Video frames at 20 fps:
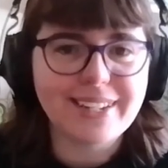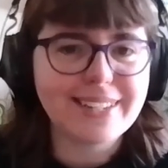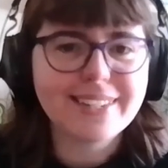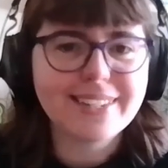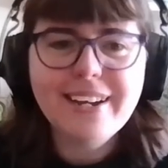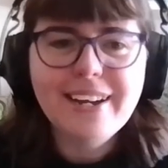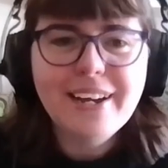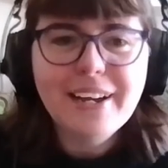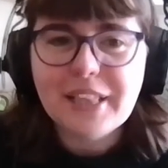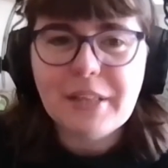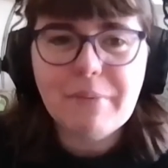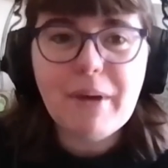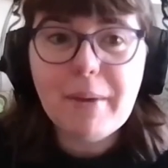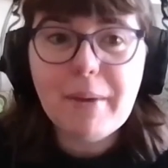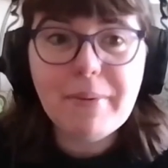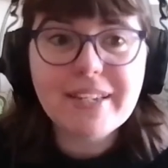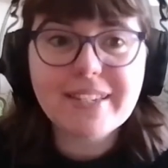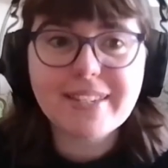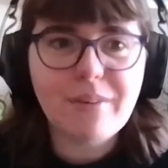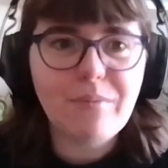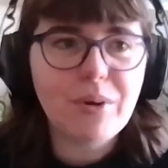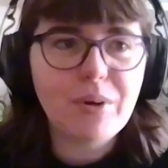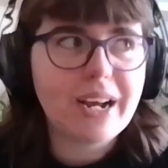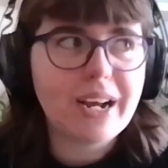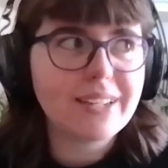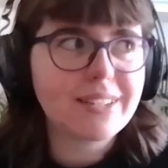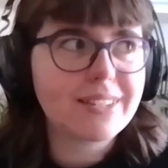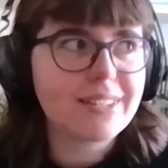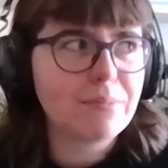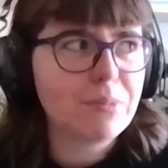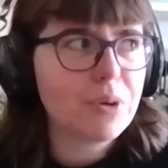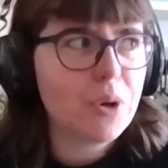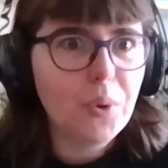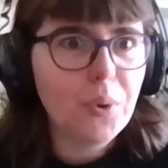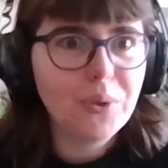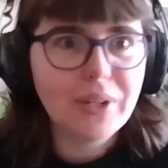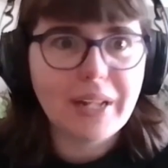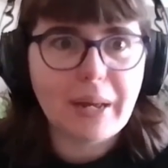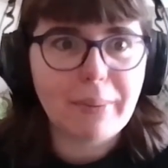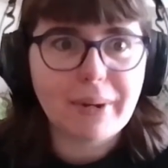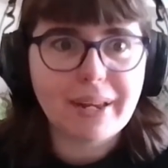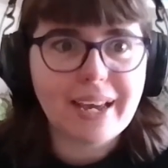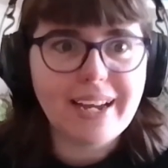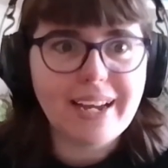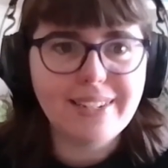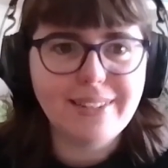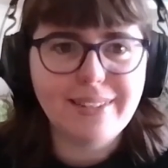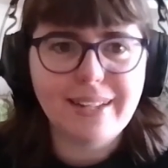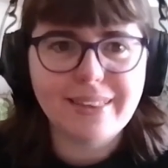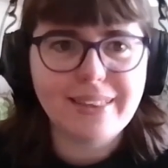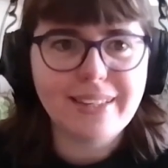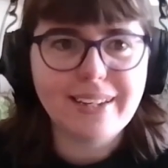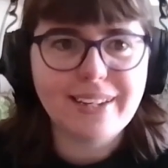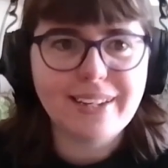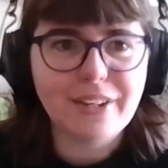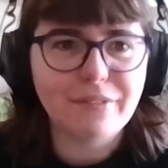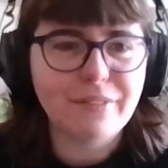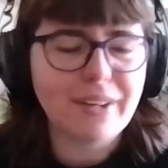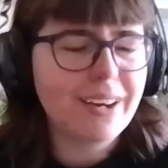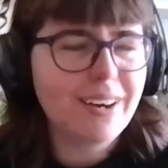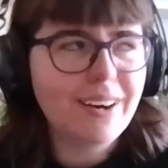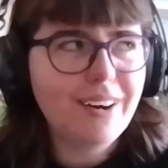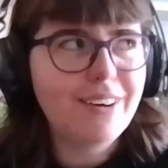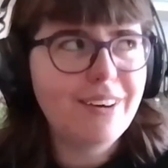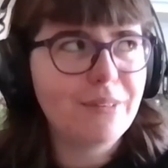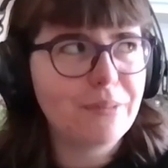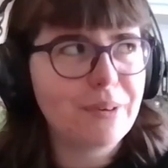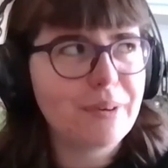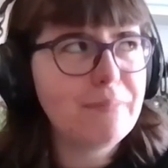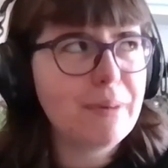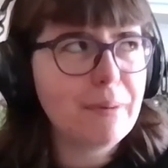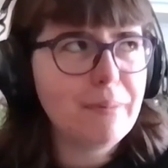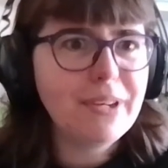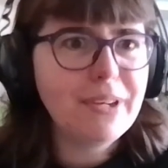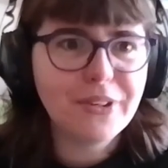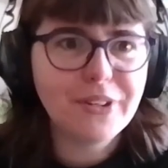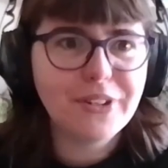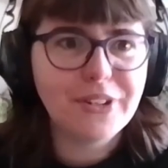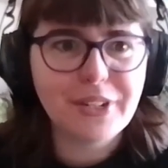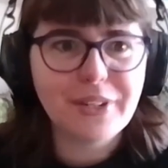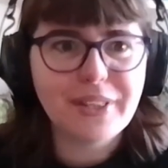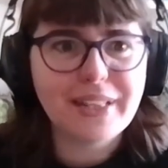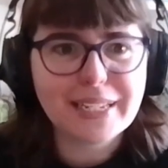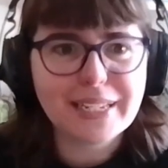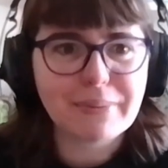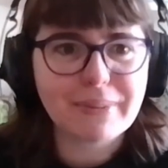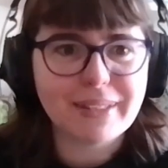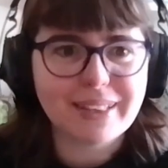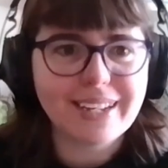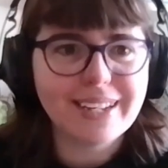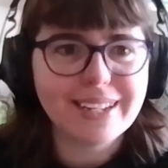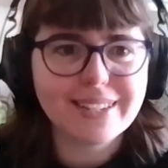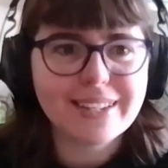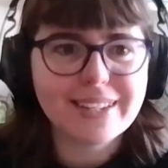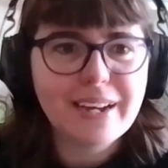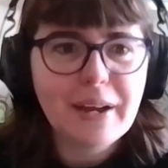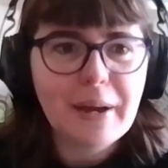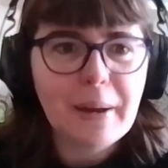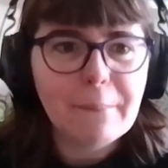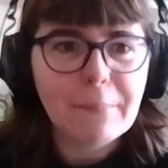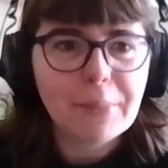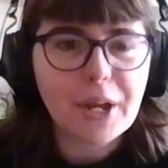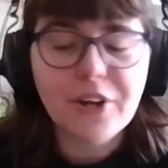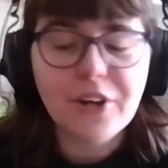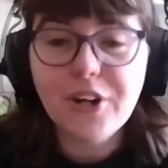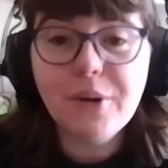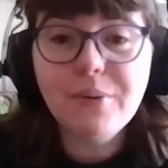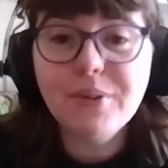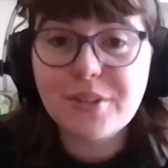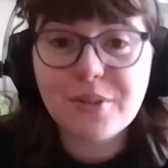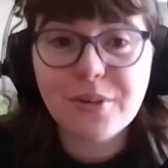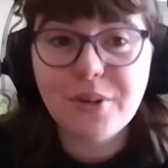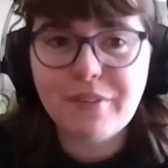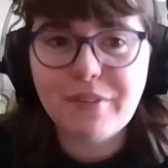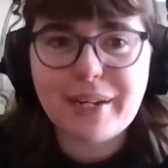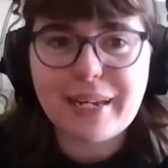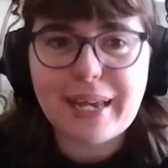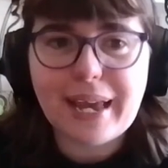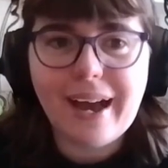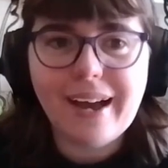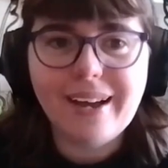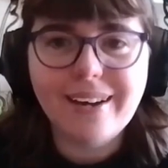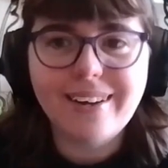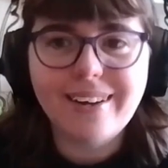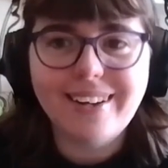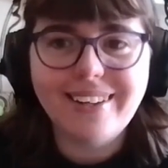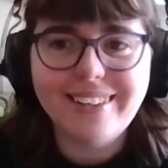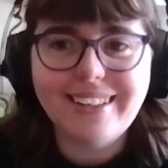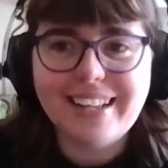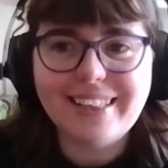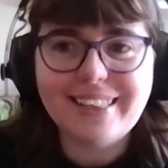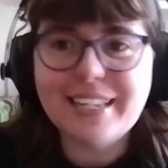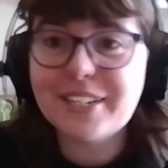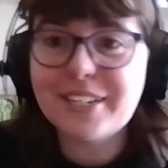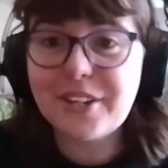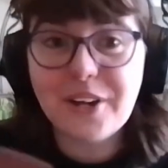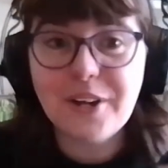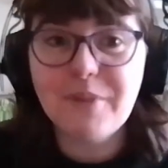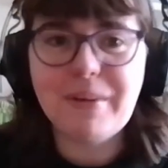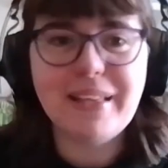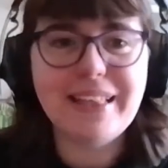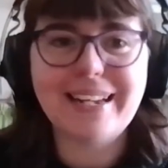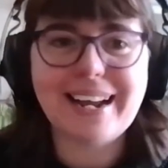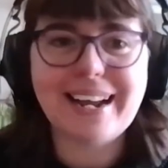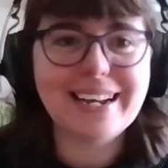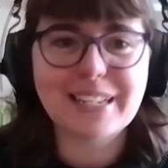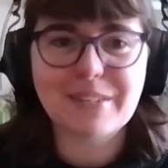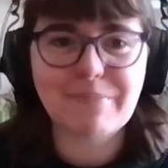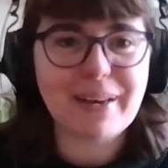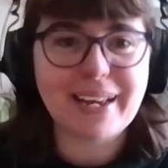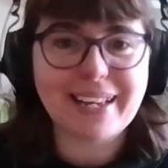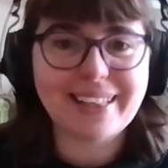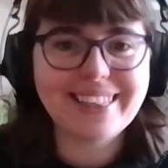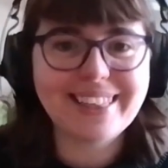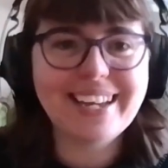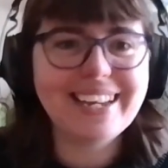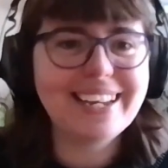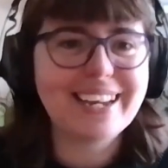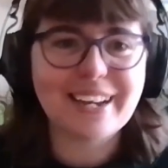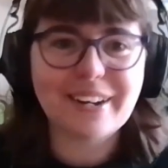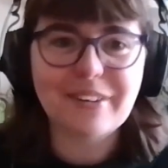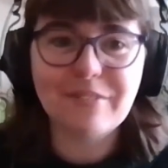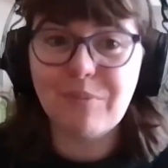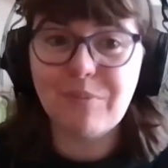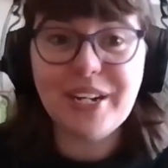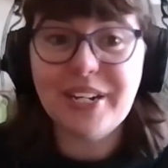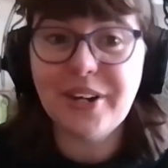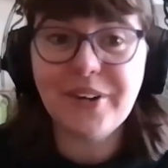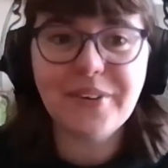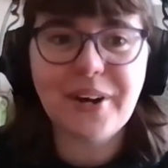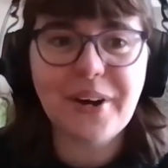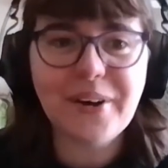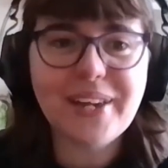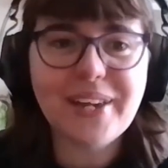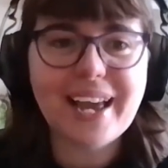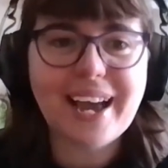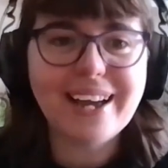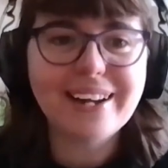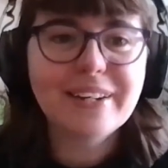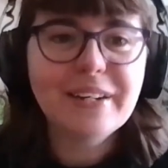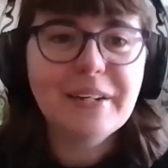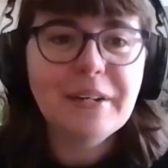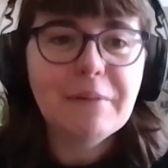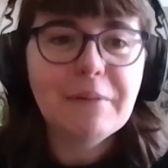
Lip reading: Because there may be someone has some cool application they're thinking of, like, oh, well, maybe you could do this with this. And no one's thought of it yet. And then this could be the next big thing, and we don't know yet.